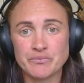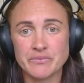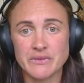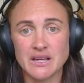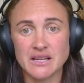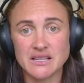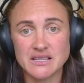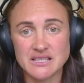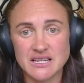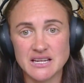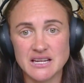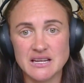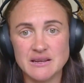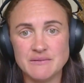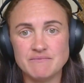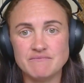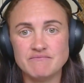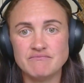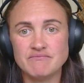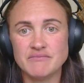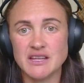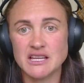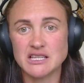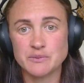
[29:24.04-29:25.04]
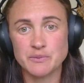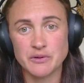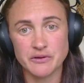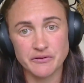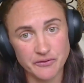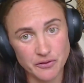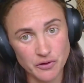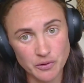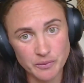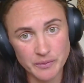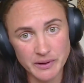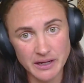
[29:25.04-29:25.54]
a team that's
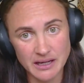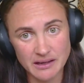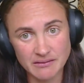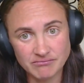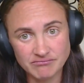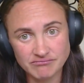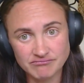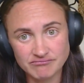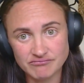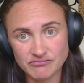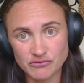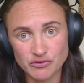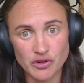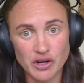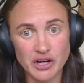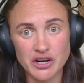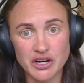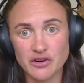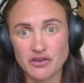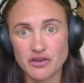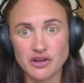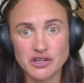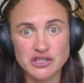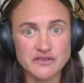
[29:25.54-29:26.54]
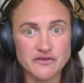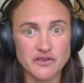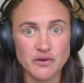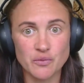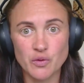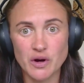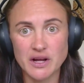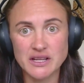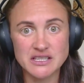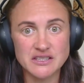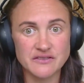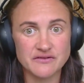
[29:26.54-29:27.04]
performing right across from
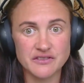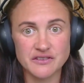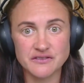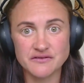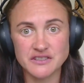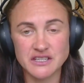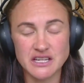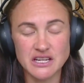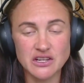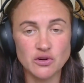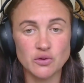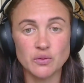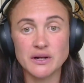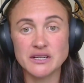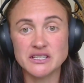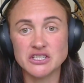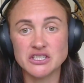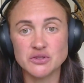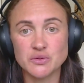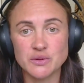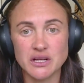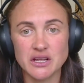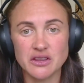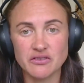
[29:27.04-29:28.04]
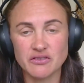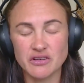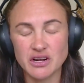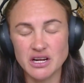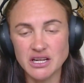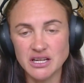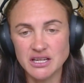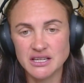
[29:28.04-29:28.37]
1 to 15 or 1 to 23.